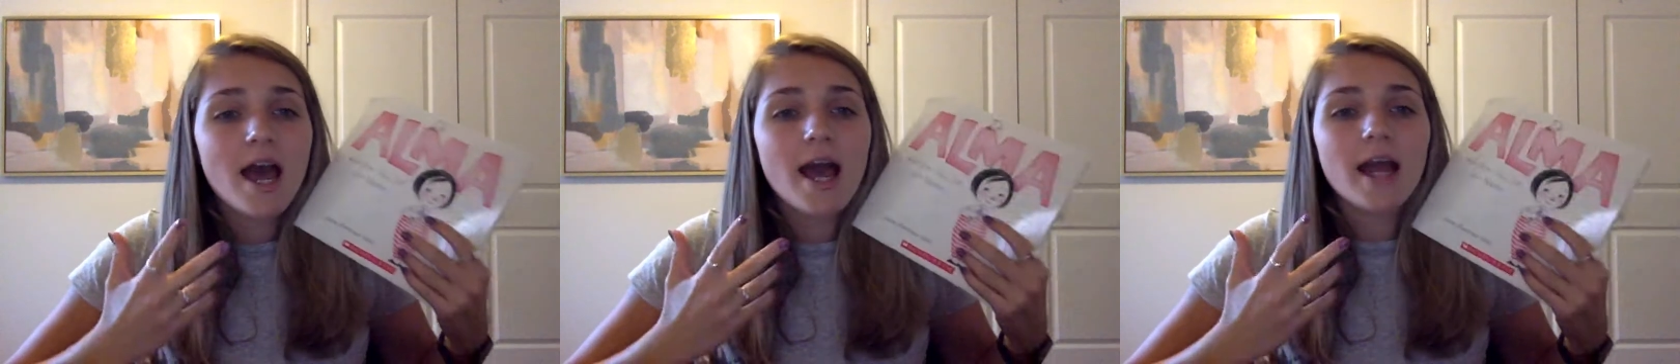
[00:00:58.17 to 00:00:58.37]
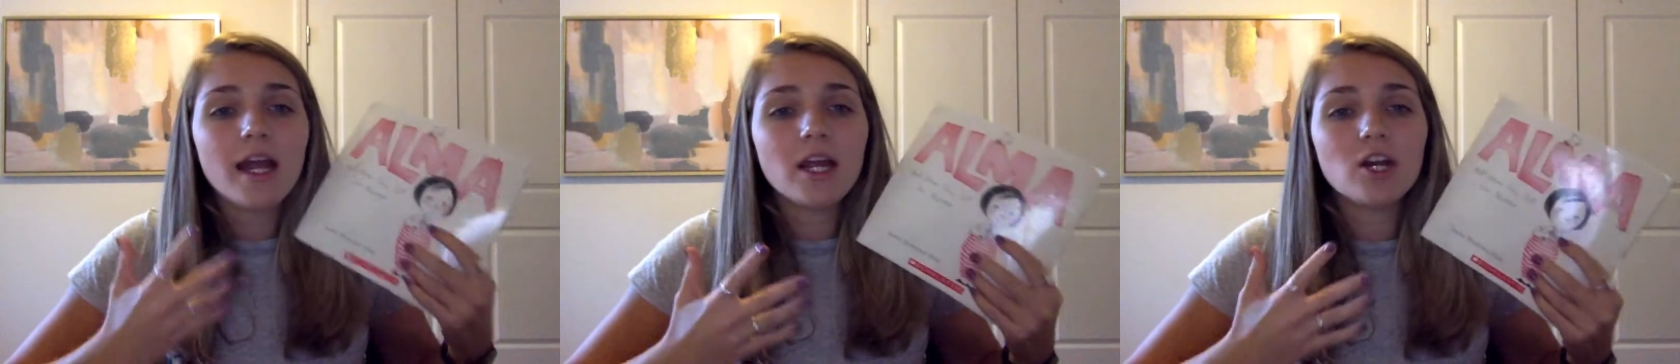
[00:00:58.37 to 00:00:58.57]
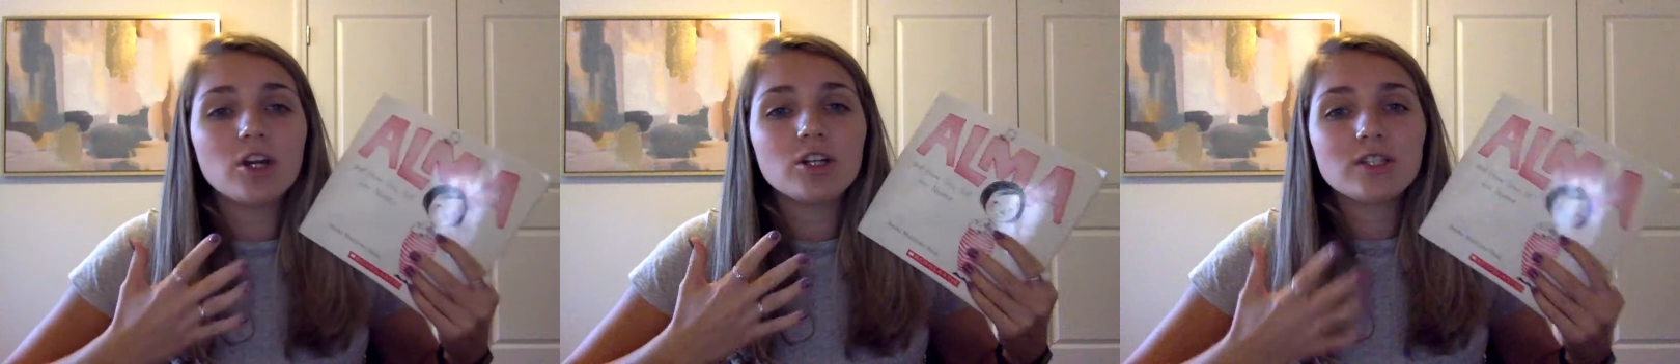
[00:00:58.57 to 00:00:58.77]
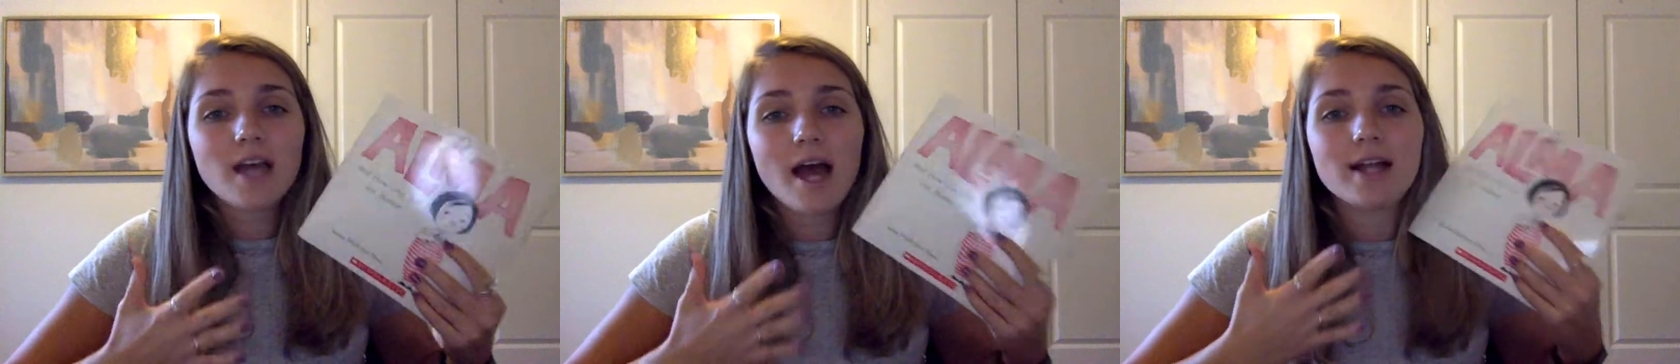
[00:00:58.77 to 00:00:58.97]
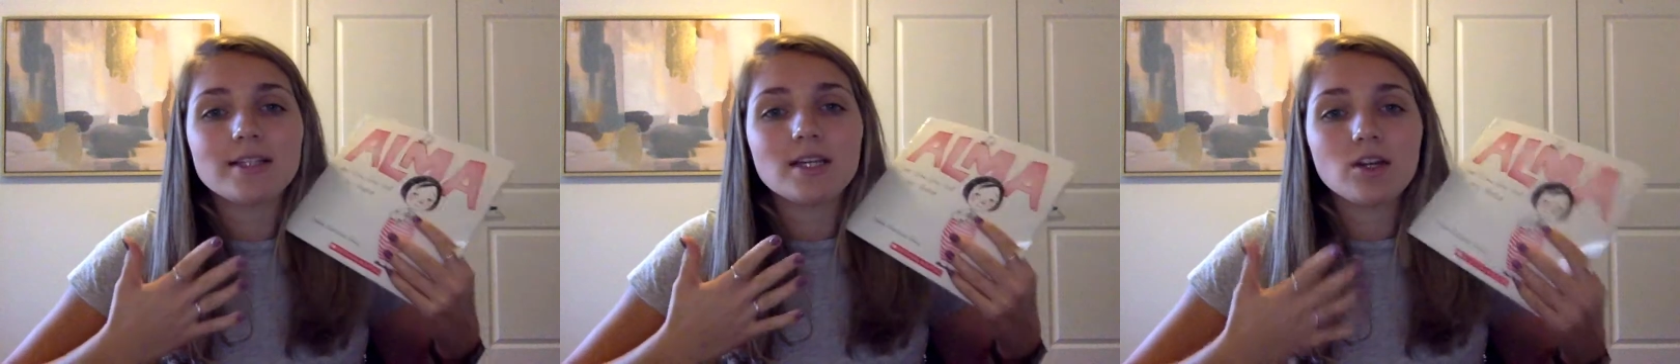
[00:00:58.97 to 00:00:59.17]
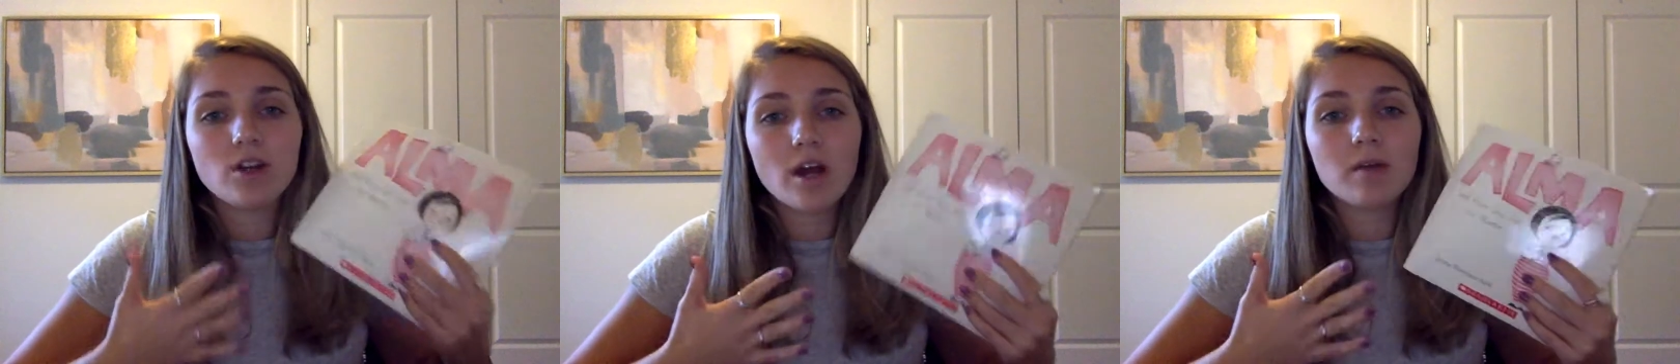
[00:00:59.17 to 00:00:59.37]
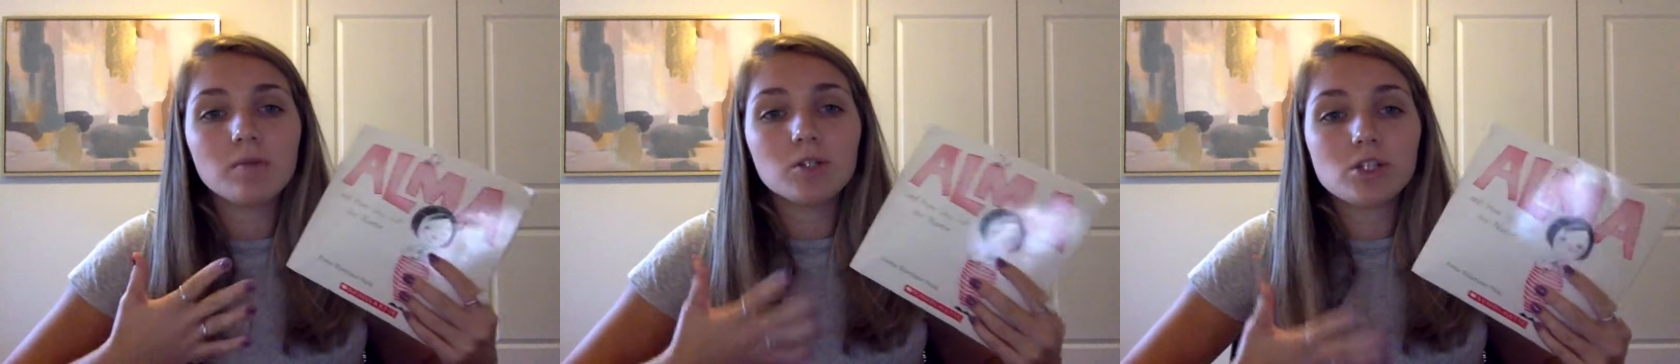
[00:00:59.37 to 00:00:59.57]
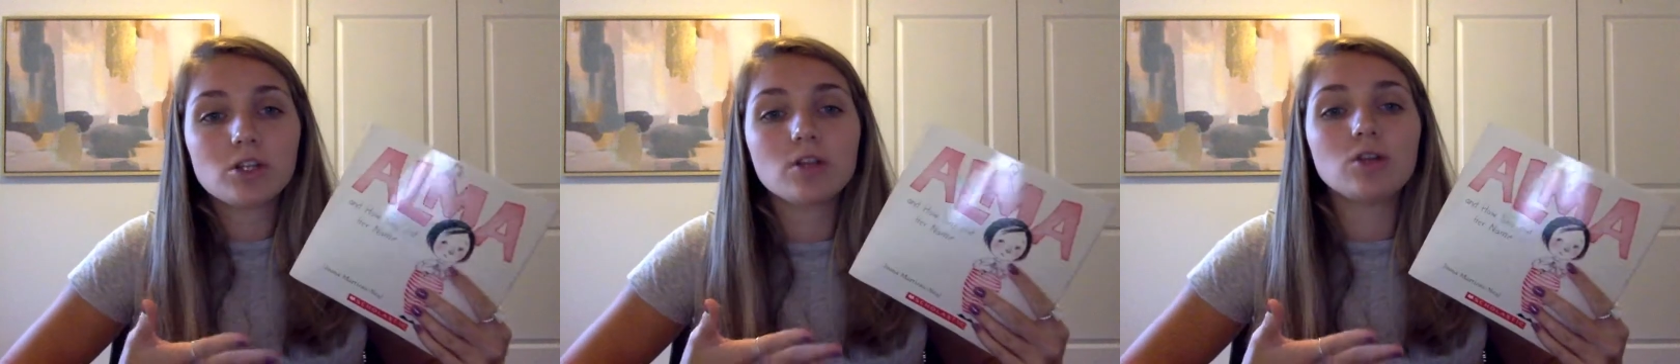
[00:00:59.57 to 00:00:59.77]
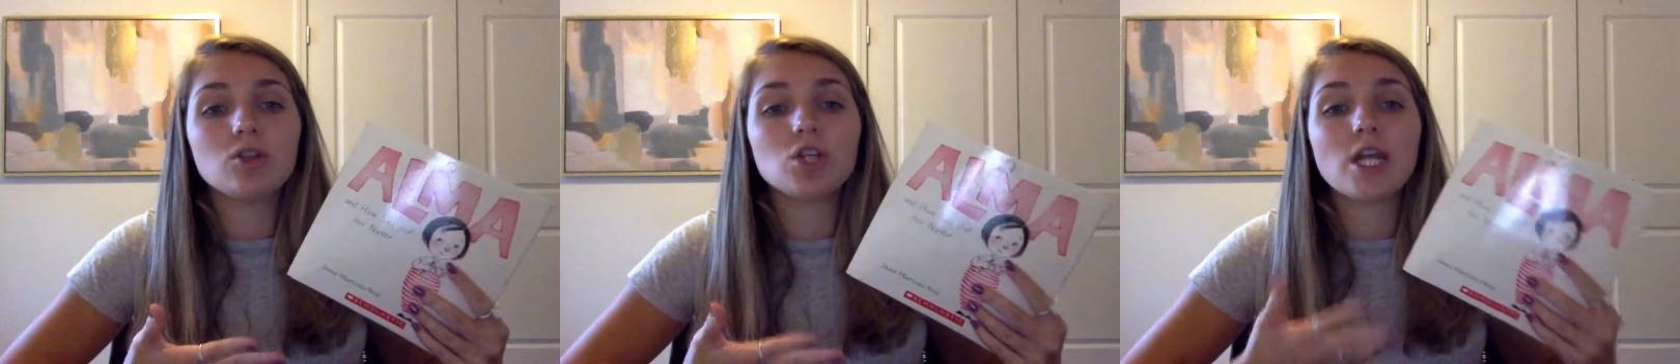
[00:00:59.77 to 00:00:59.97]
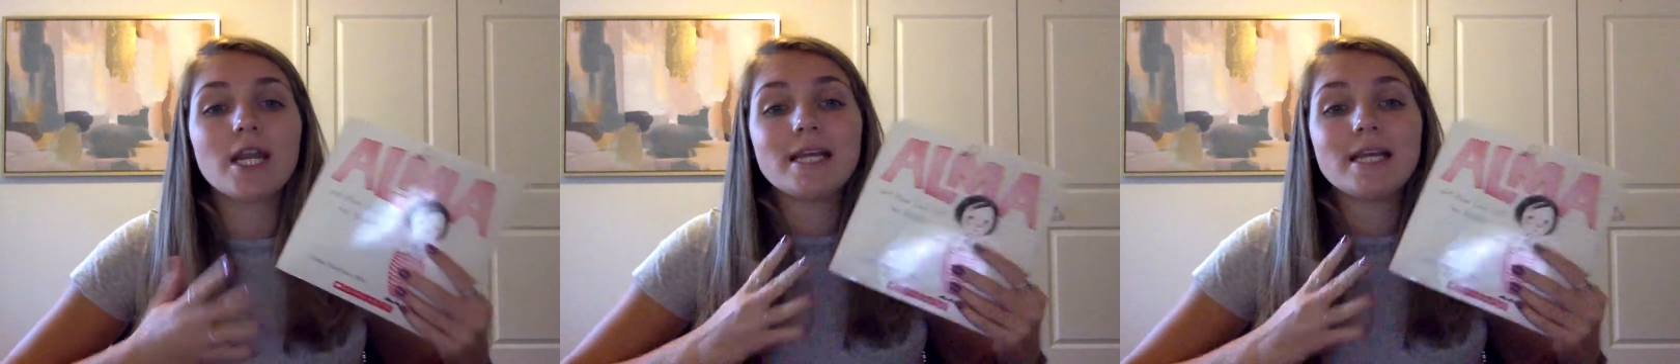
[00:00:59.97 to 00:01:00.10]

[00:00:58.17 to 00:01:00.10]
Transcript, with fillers: and her dad's incredible solution